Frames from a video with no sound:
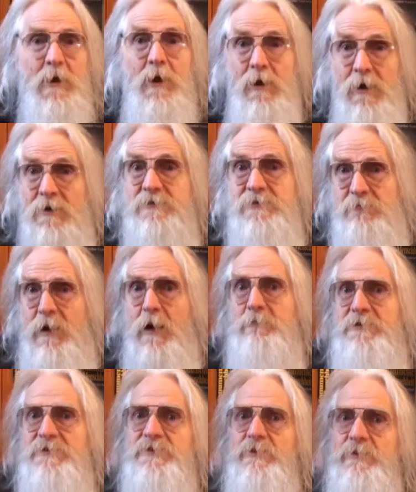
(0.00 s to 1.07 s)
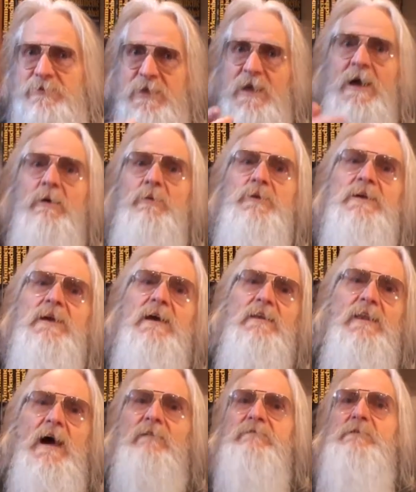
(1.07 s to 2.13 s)
the Muppet Show, there we can
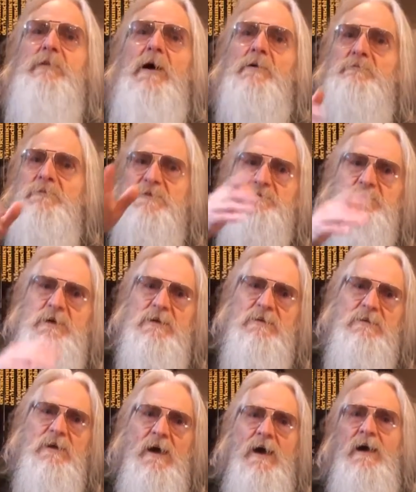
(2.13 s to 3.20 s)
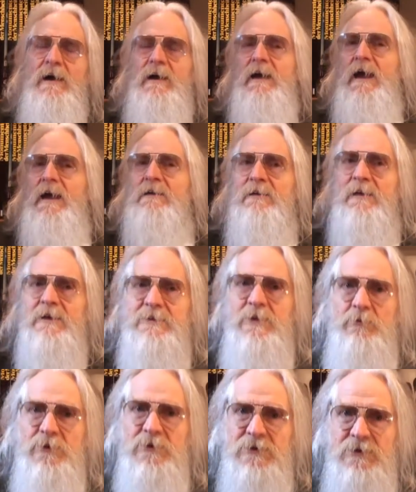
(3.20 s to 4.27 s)
laugh about Miss Piggy, yeah? And later
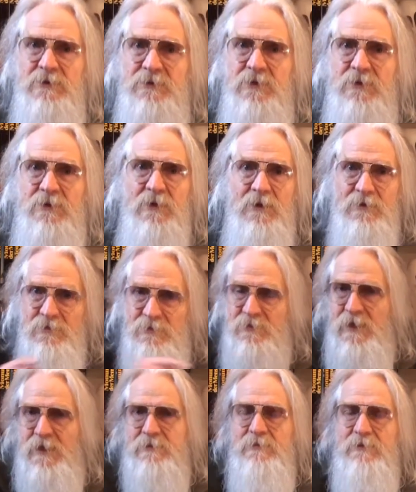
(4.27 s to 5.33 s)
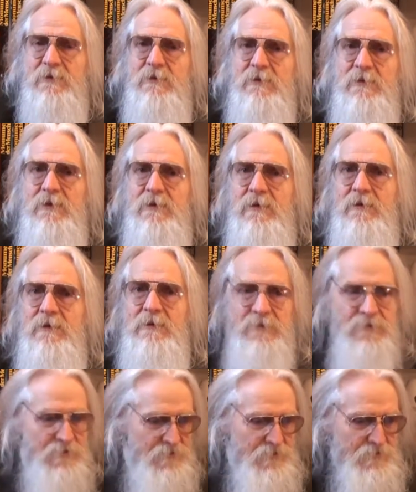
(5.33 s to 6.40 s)
we're eating that little
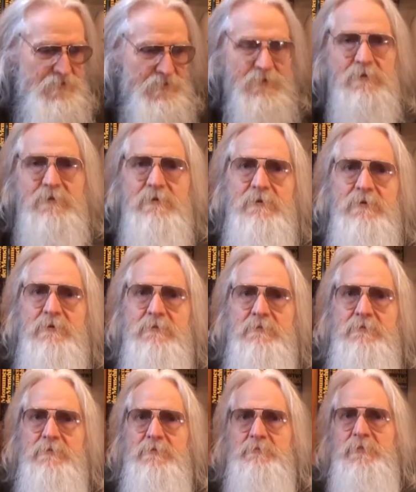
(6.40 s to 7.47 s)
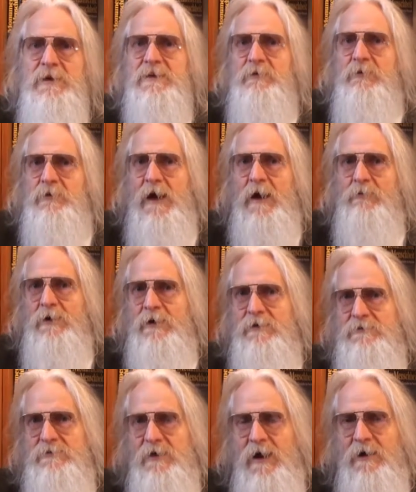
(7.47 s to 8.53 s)
meat on our
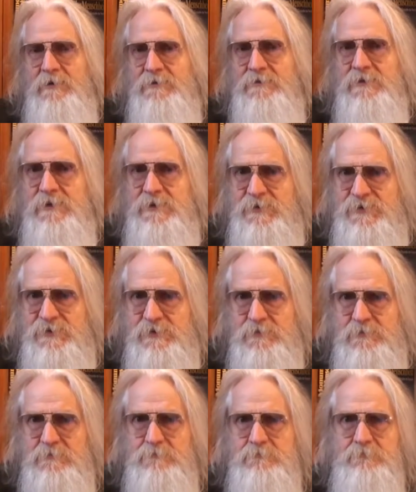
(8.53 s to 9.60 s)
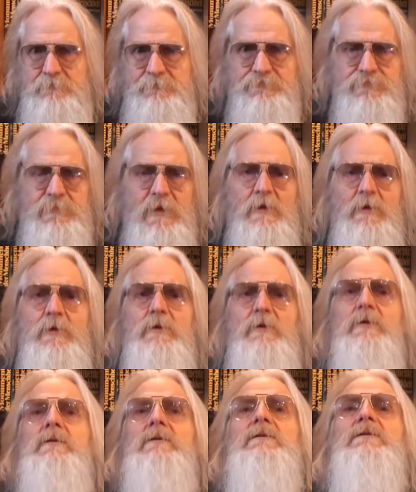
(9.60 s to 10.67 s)
dish.
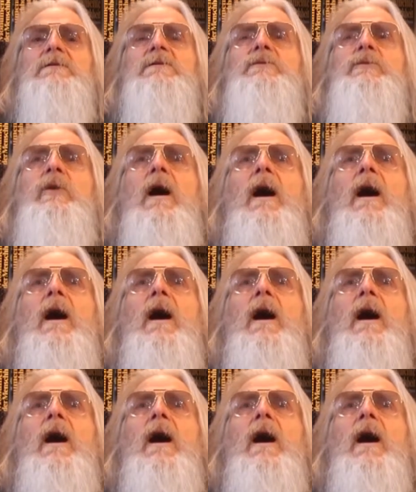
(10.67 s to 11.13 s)
You